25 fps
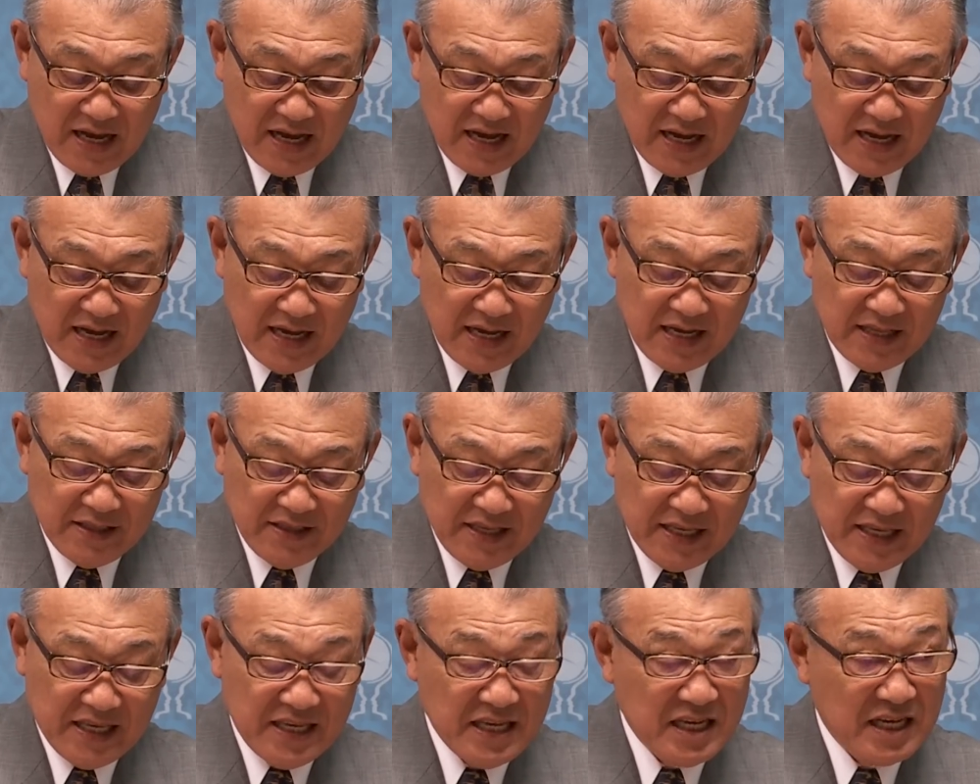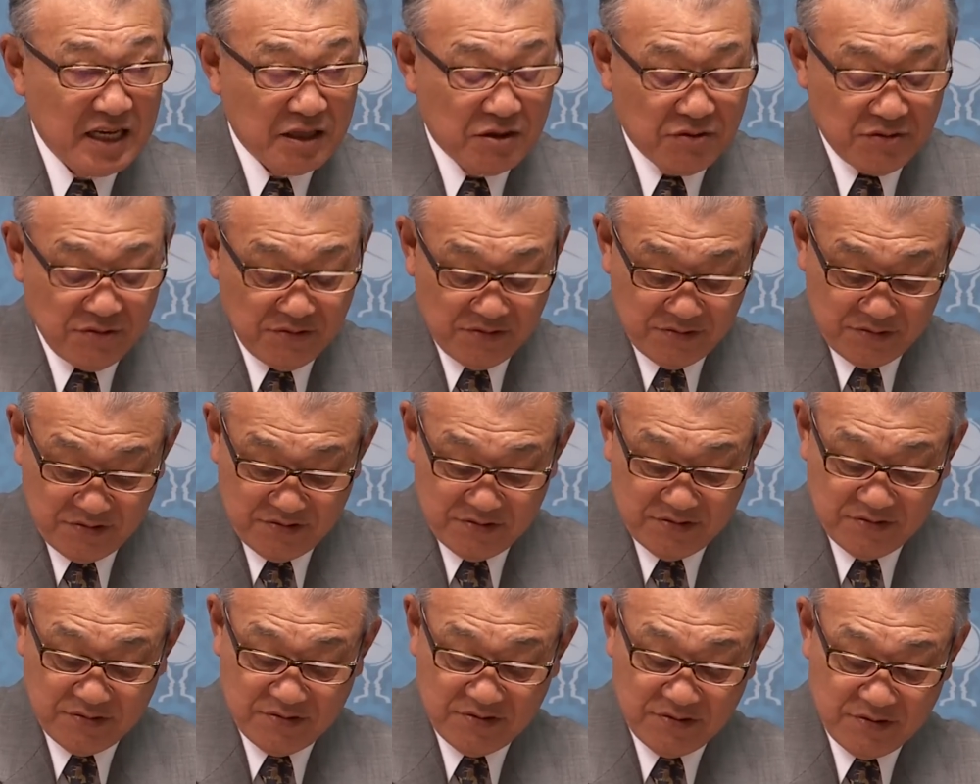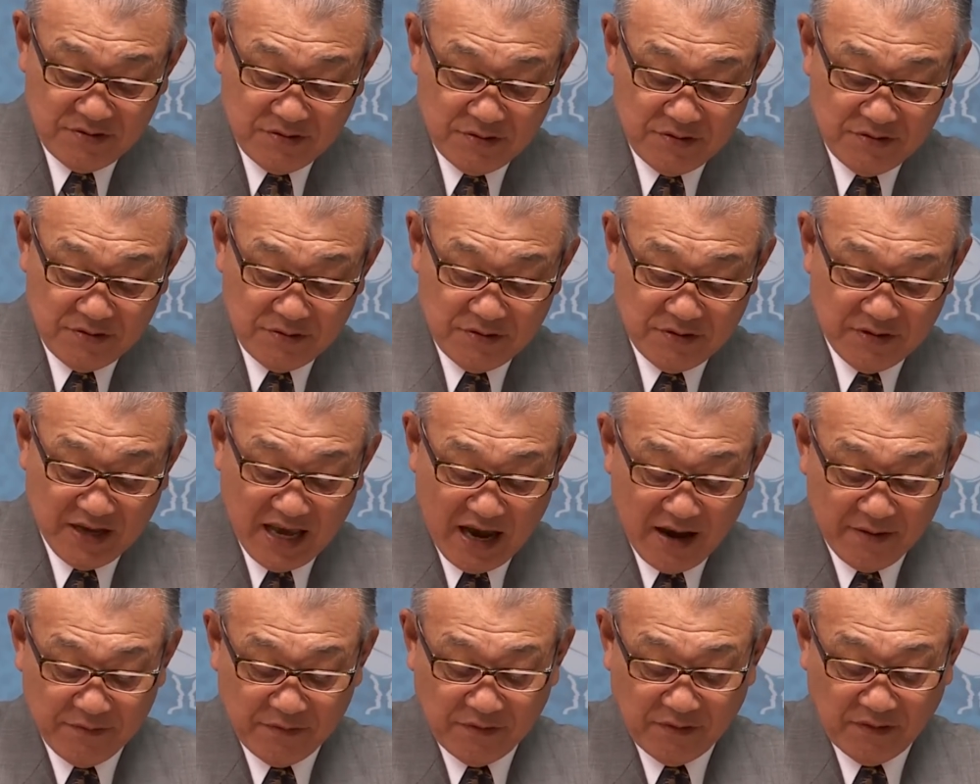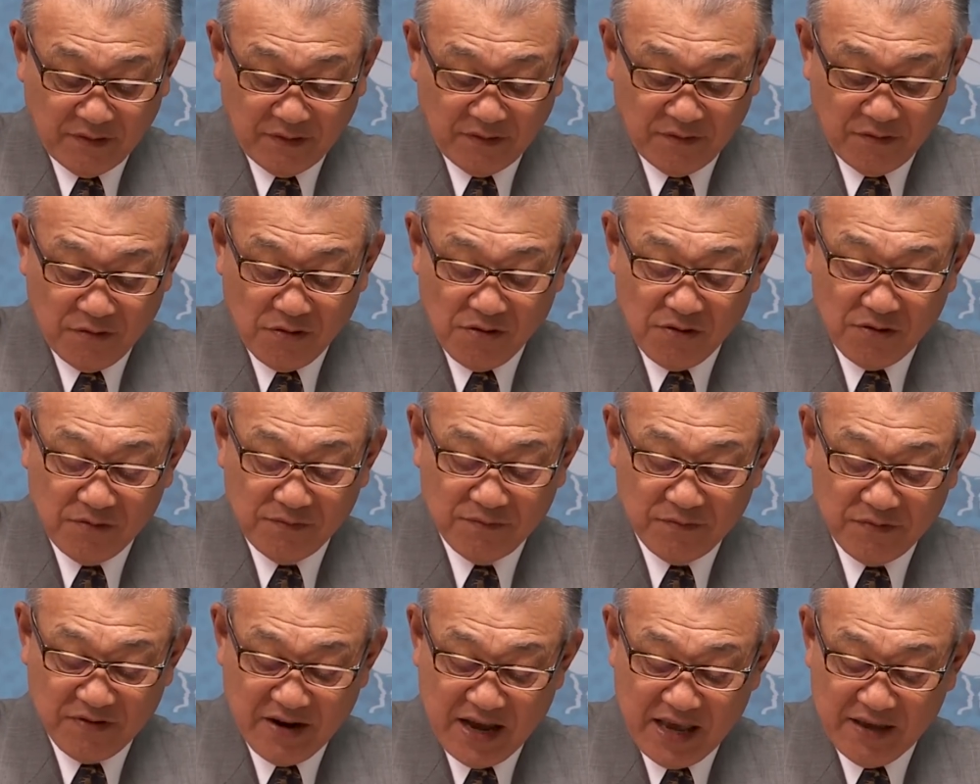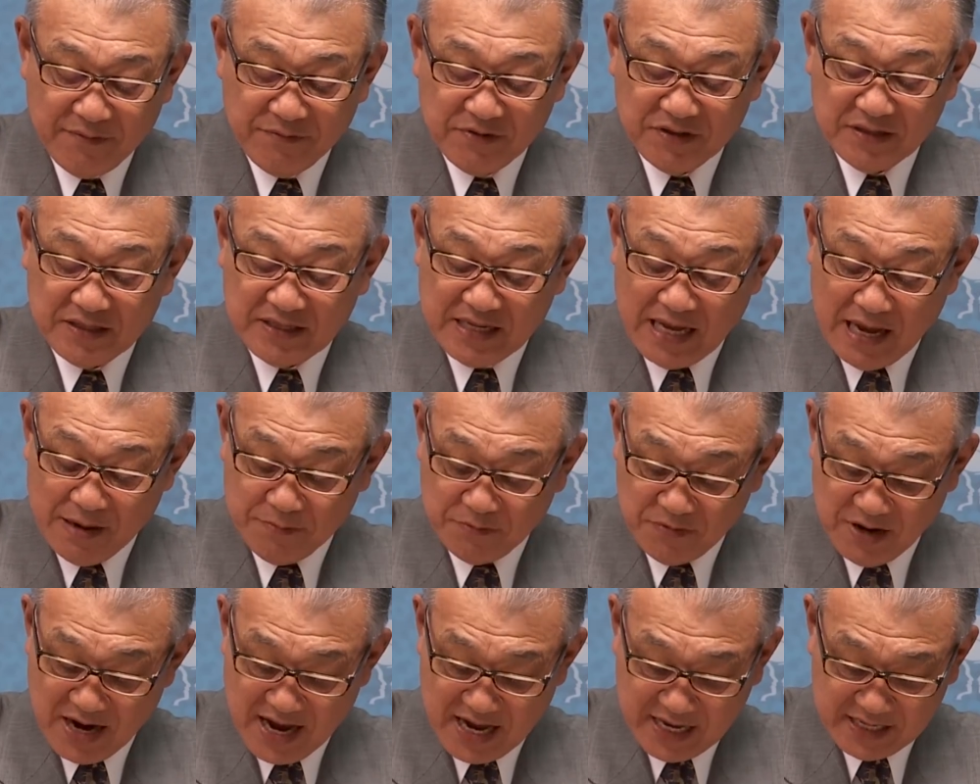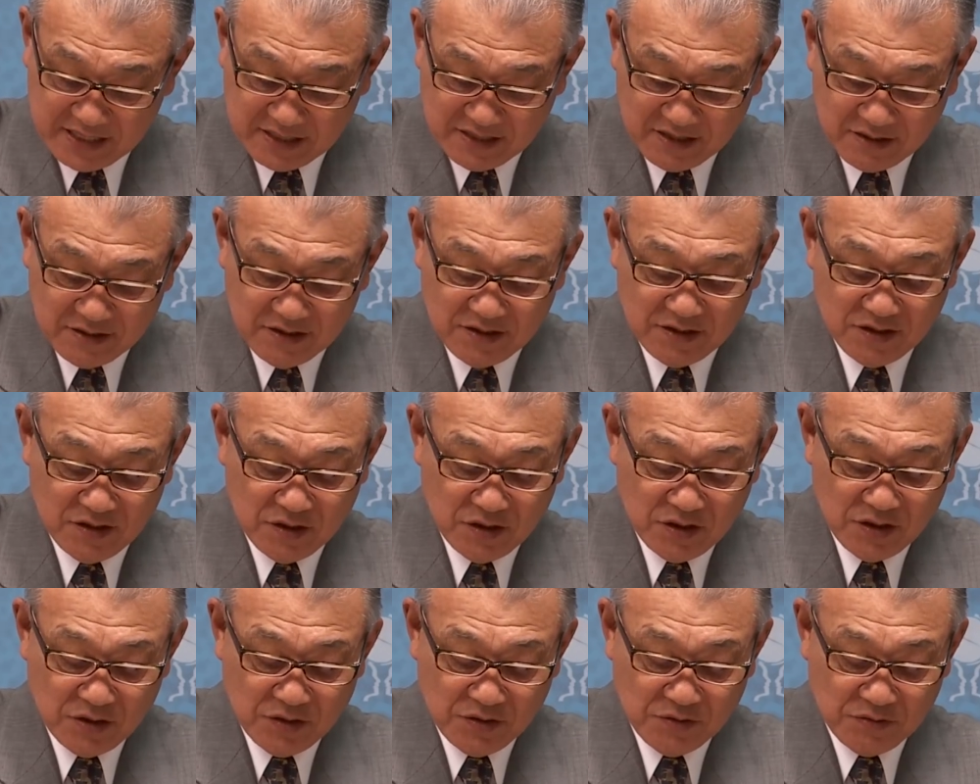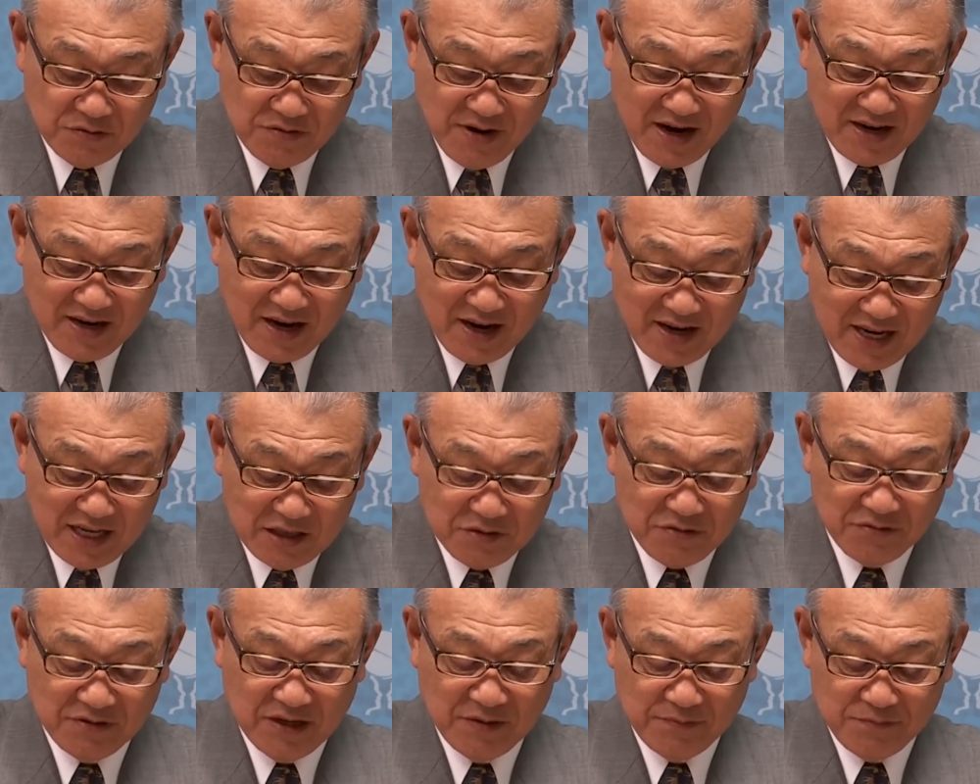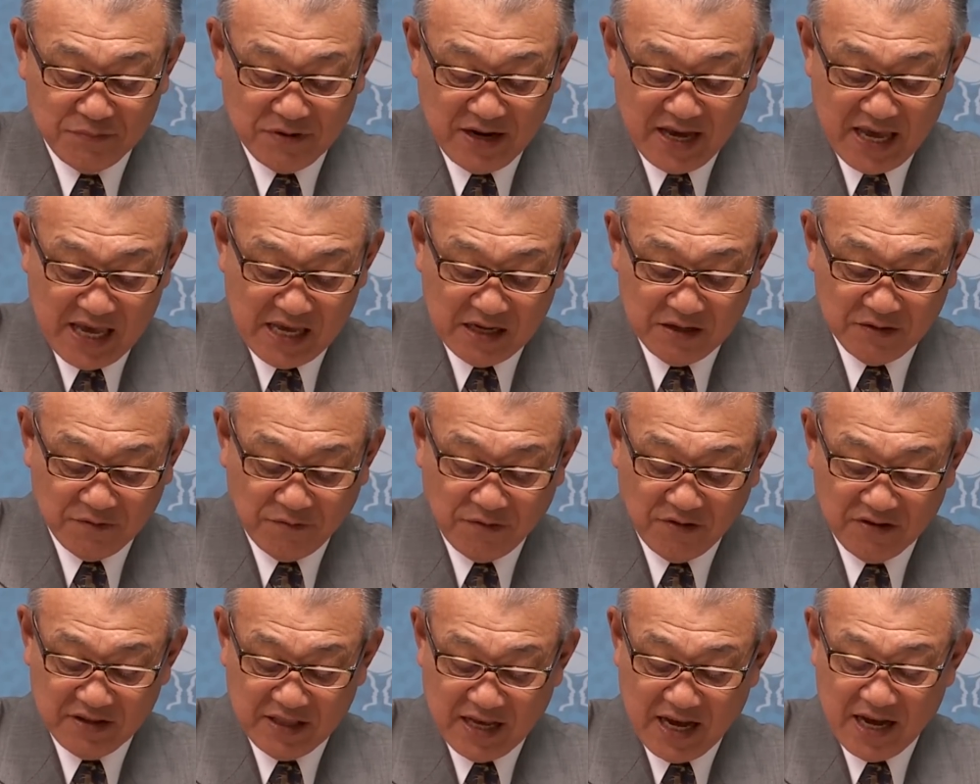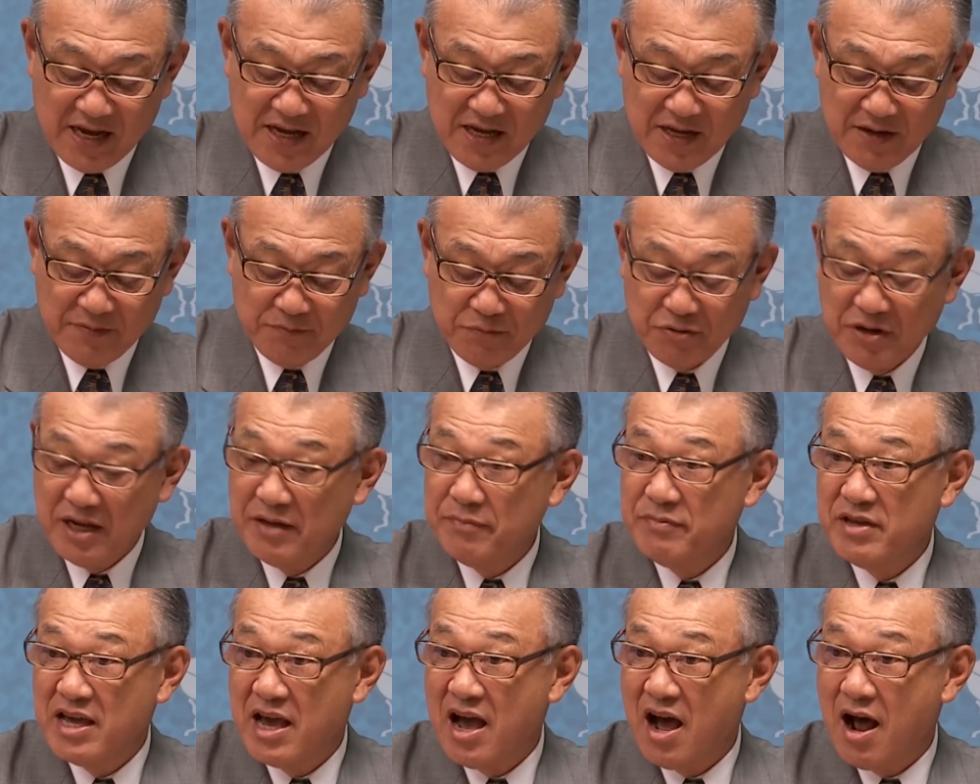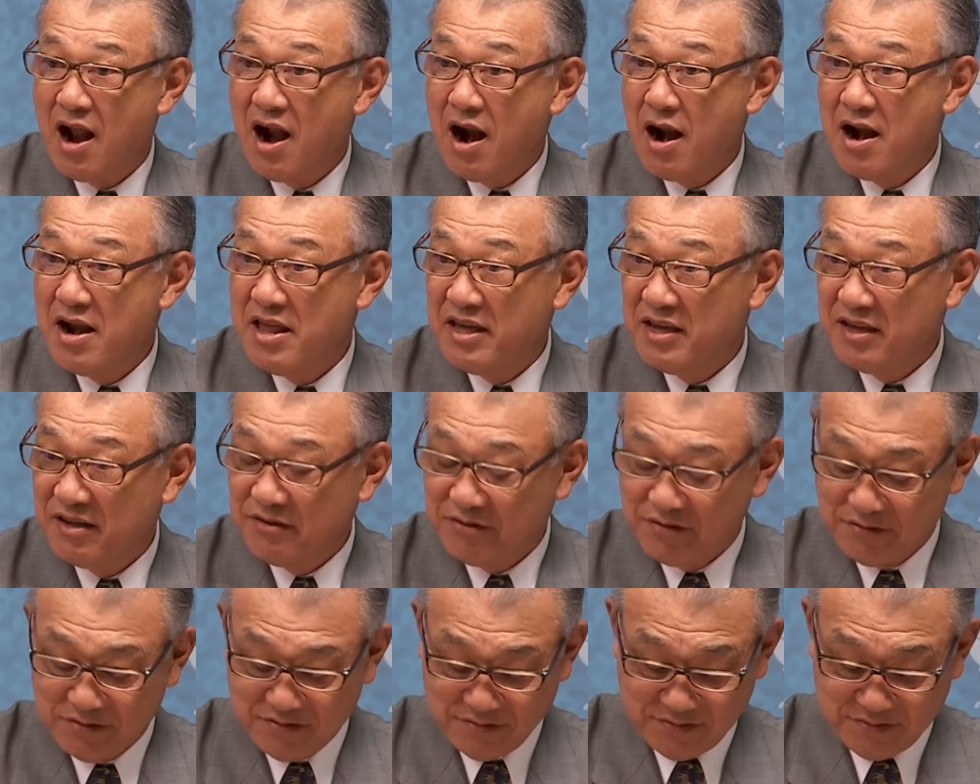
And here, too, we have 4 brave samurais who are currently playing for the Premier League.